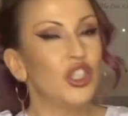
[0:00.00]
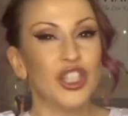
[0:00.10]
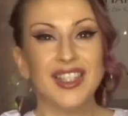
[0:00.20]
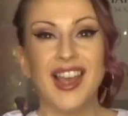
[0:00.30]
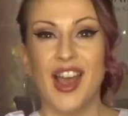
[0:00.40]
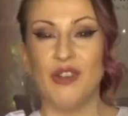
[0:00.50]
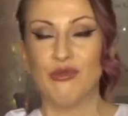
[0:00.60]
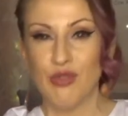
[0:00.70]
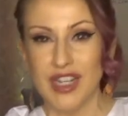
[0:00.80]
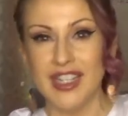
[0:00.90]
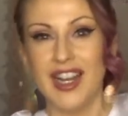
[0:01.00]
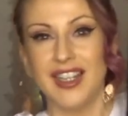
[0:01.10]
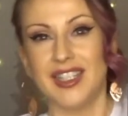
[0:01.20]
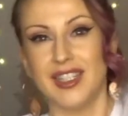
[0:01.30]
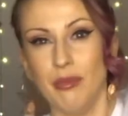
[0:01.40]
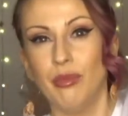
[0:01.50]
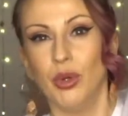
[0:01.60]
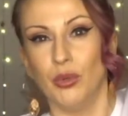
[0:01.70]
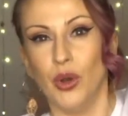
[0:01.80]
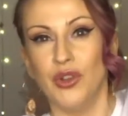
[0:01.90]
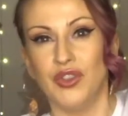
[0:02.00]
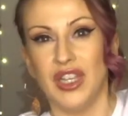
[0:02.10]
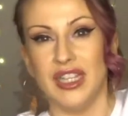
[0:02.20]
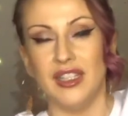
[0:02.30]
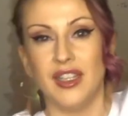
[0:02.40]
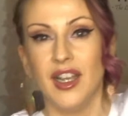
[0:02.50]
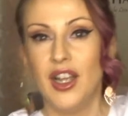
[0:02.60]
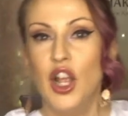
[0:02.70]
just get a really nice simple one of these.